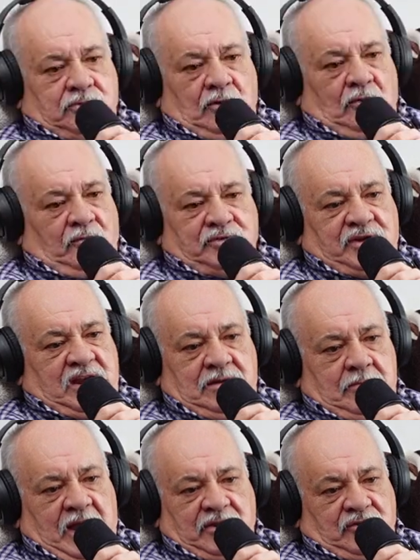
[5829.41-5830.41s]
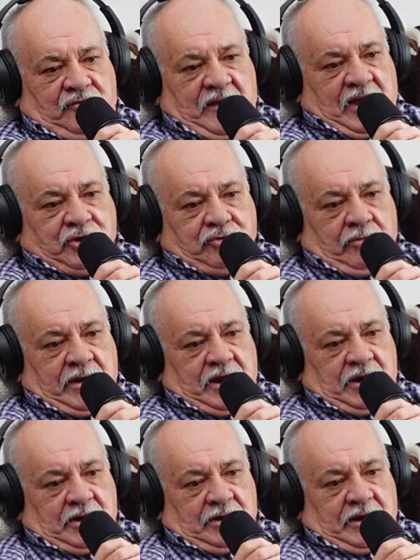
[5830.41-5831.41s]
know if it was any manufacturer
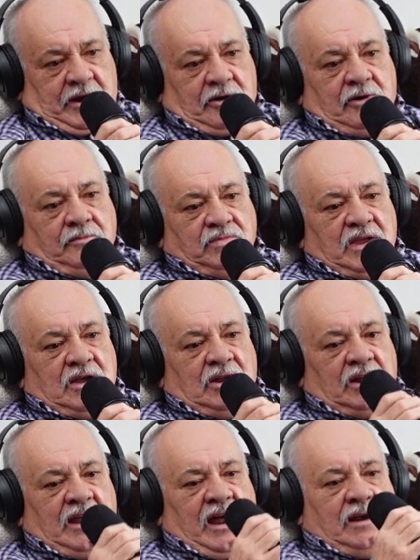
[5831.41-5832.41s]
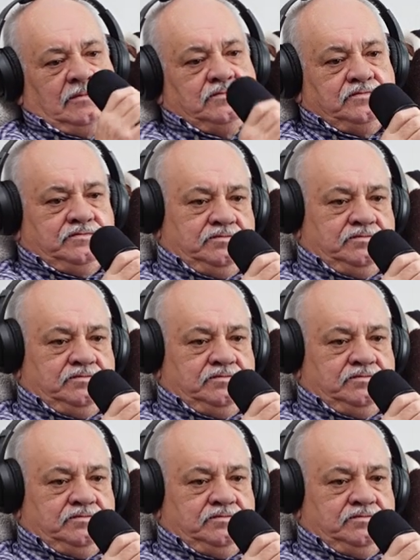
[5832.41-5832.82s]
here there. Yeah, but